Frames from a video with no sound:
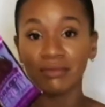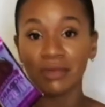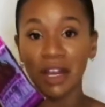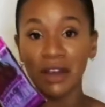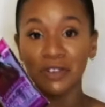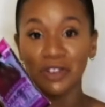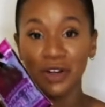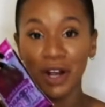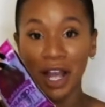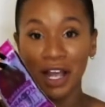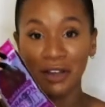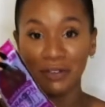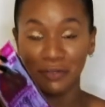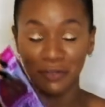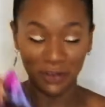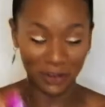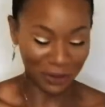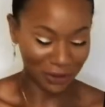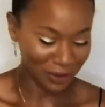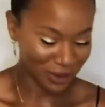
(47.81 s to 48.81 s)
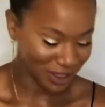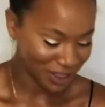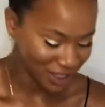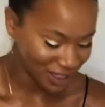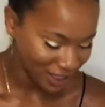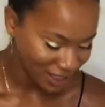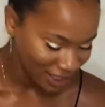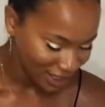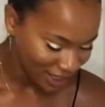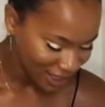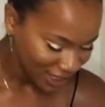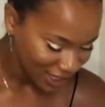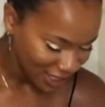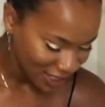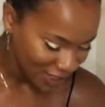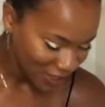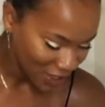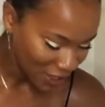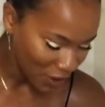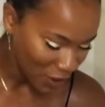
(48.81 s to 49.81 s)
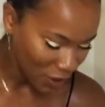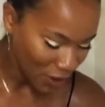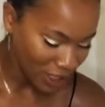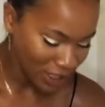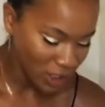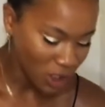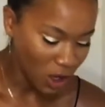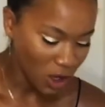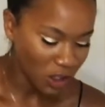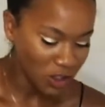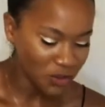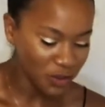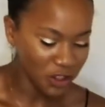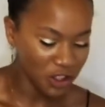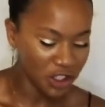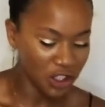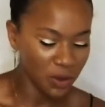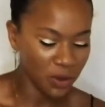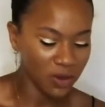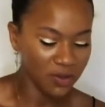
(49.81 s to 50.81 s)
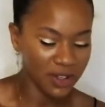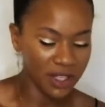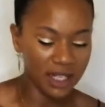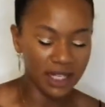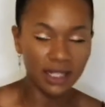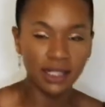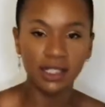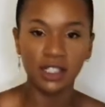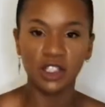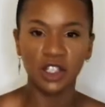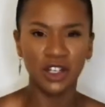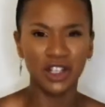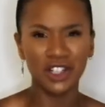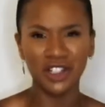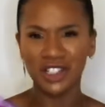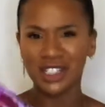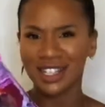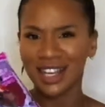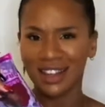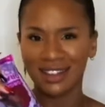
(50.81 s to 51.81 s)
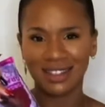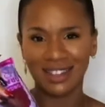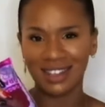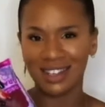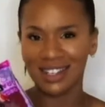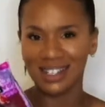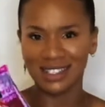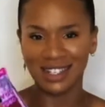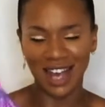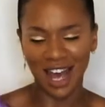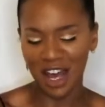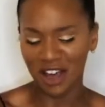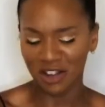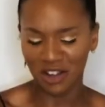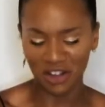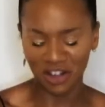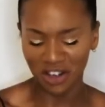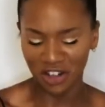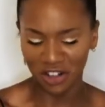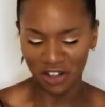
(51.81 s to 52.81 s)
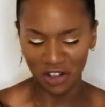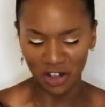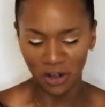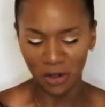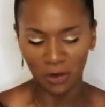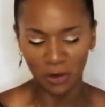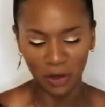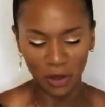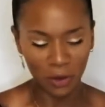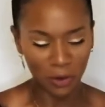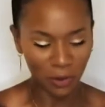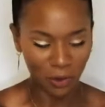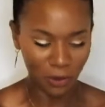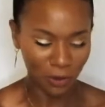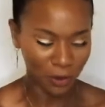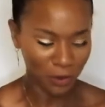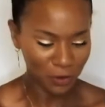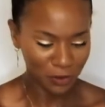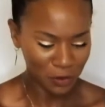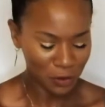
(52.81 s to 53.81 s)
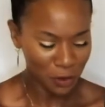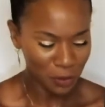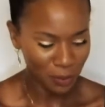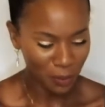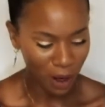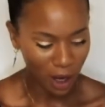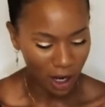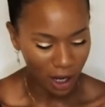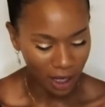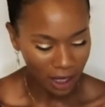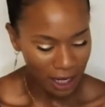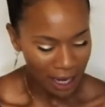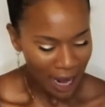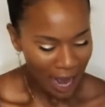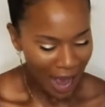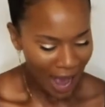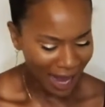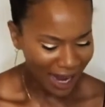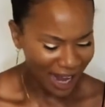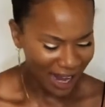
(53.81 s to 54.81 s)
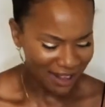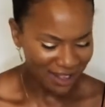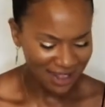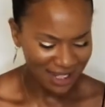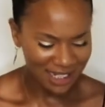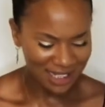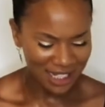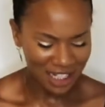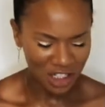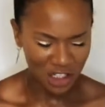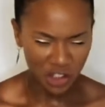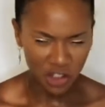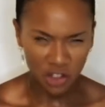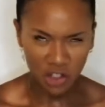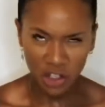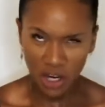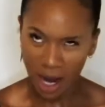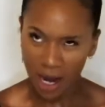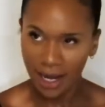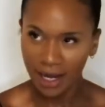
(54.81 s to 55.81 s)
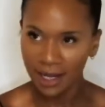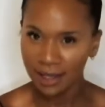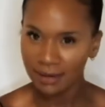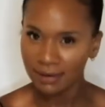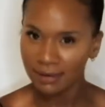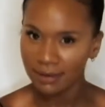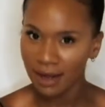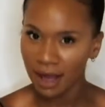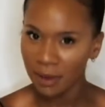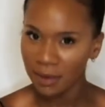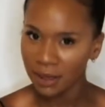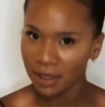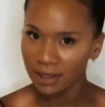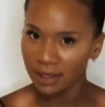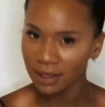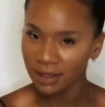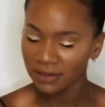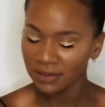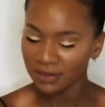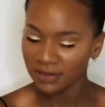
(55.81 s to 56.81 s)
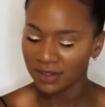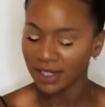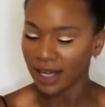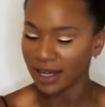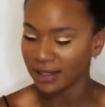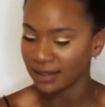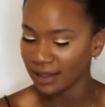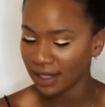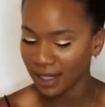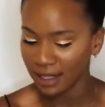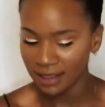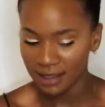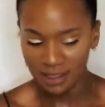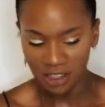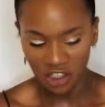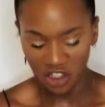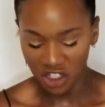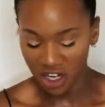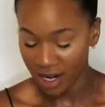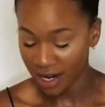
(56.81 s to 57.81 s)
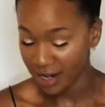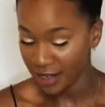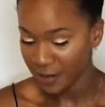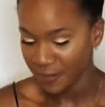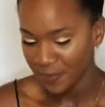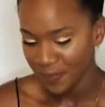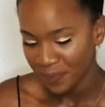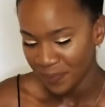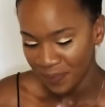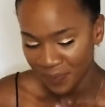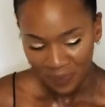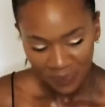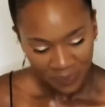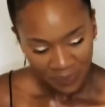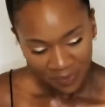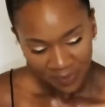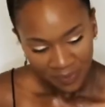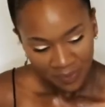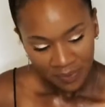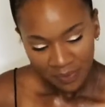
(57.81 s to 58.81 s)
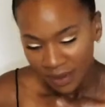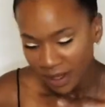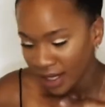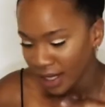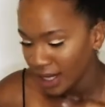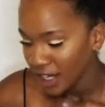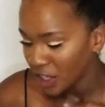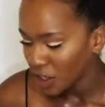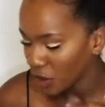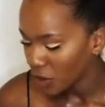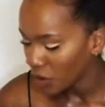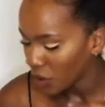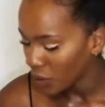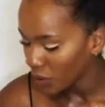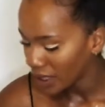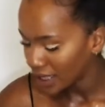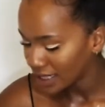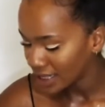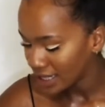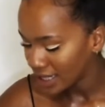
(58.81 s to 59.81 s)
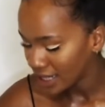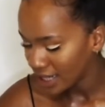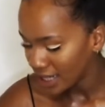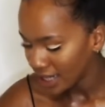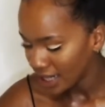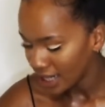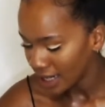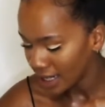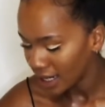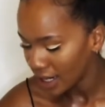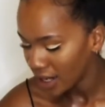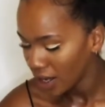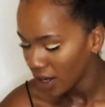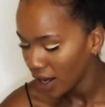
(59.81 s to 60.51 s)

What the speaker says: of dragon fruit. So it calls for 2 of these. So you can just get these at your, local food mart. I got these at Giant, I believe. Yeah, I got these at Giant. You're going to need